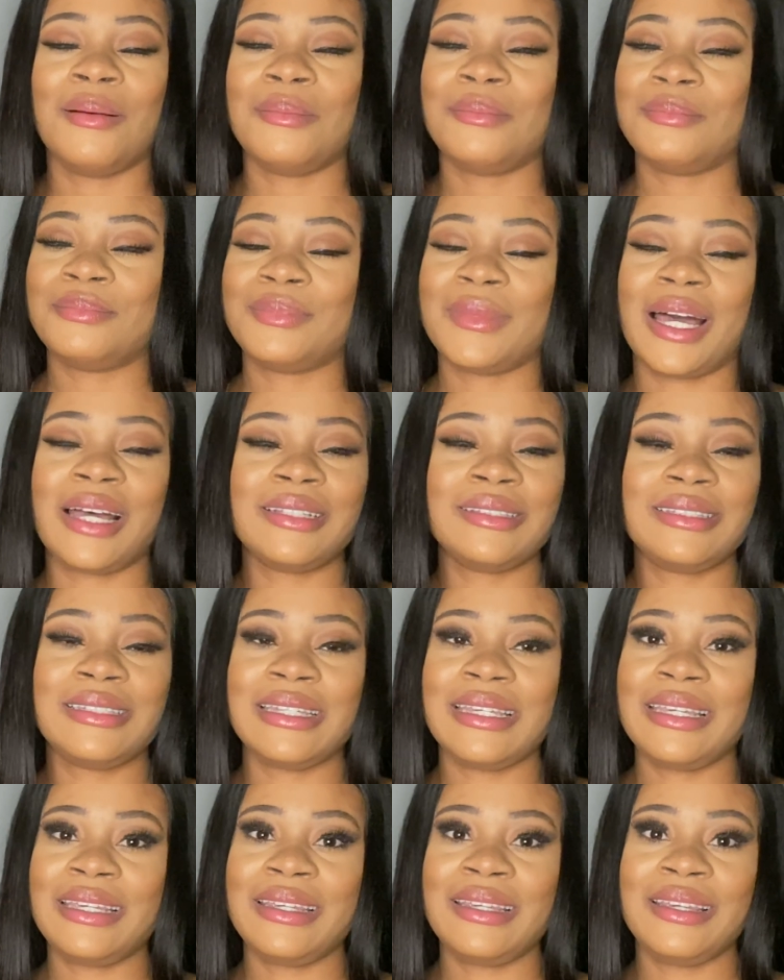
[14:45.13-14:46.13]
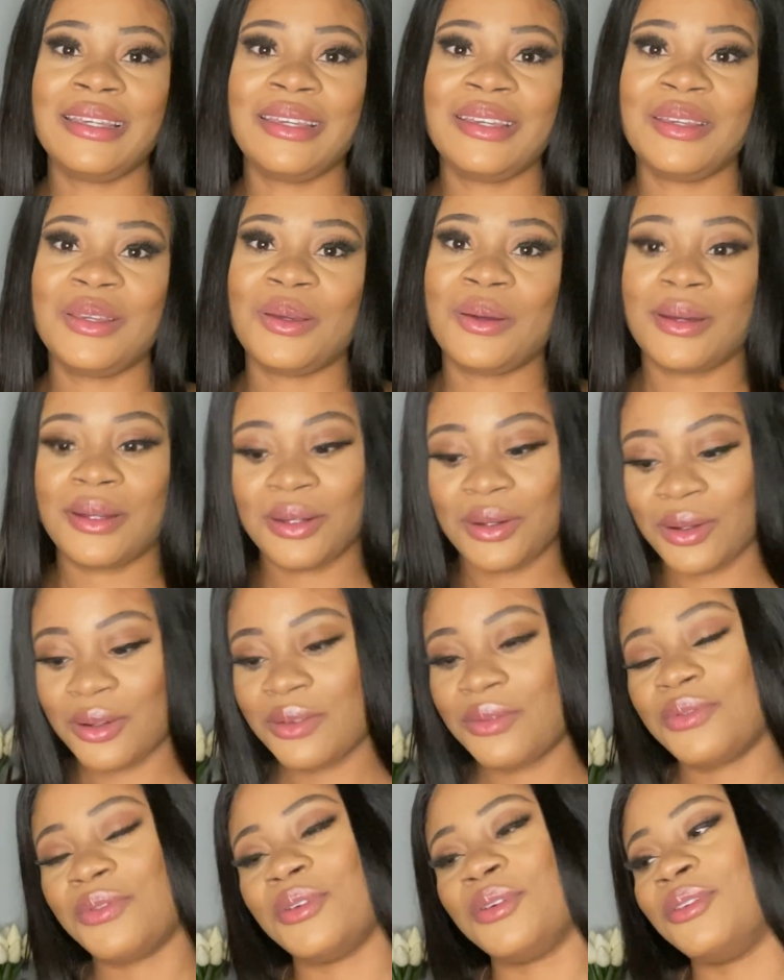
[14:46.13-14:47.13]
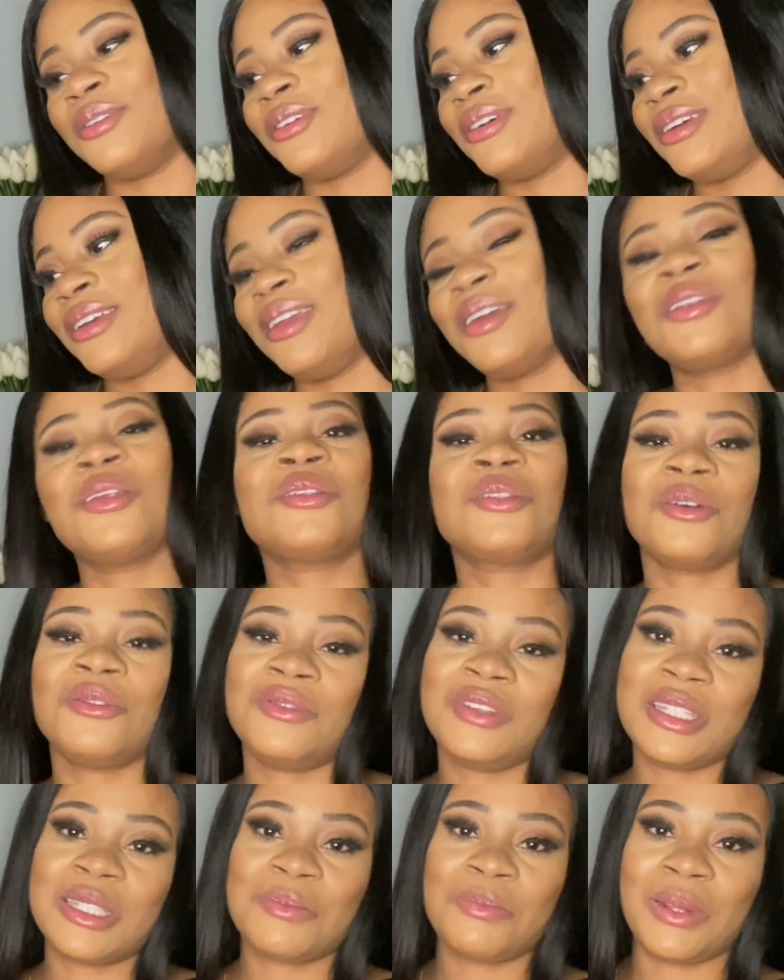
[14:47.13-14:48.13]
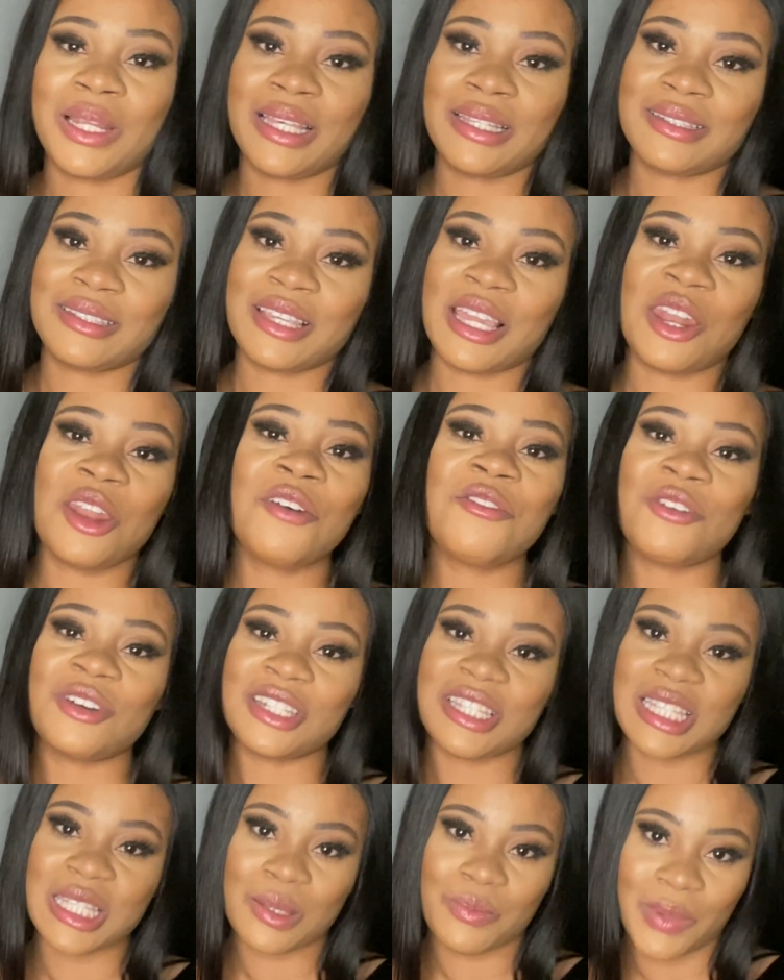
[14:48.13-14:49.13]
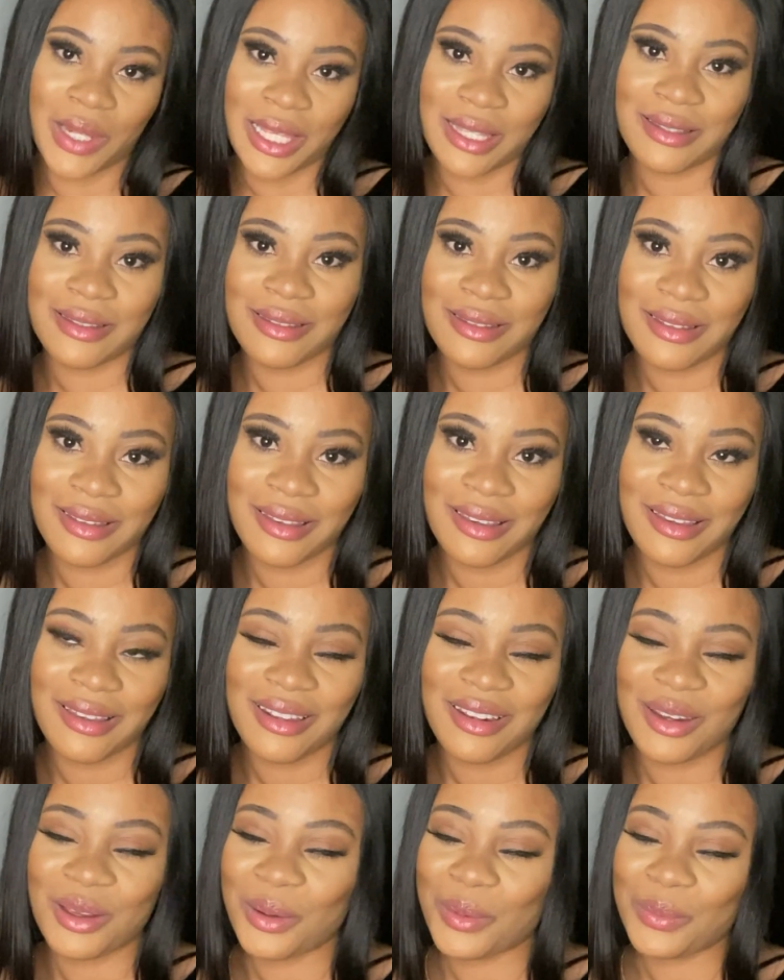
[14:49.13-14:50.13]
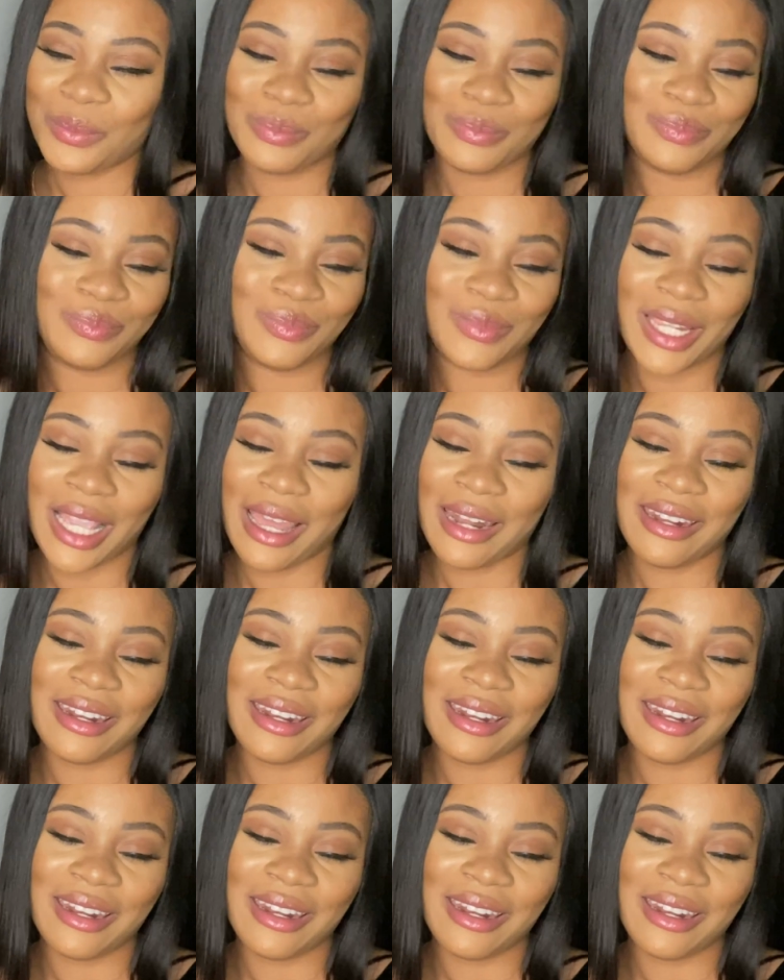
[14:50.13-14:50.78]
auntie, you're not of this place. You're not for this place. No, Canada